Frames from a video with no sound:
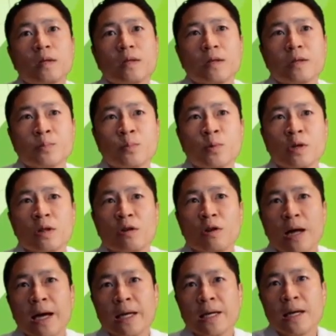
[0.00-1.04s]
Just put a little
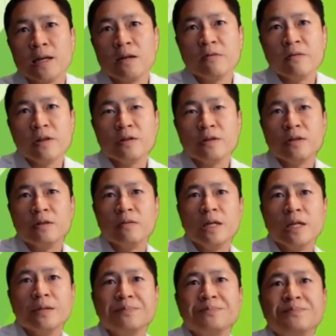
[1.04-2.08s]
icon over there to the
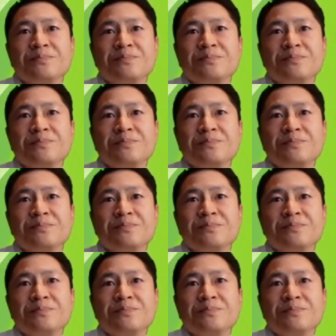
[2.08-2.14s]
right.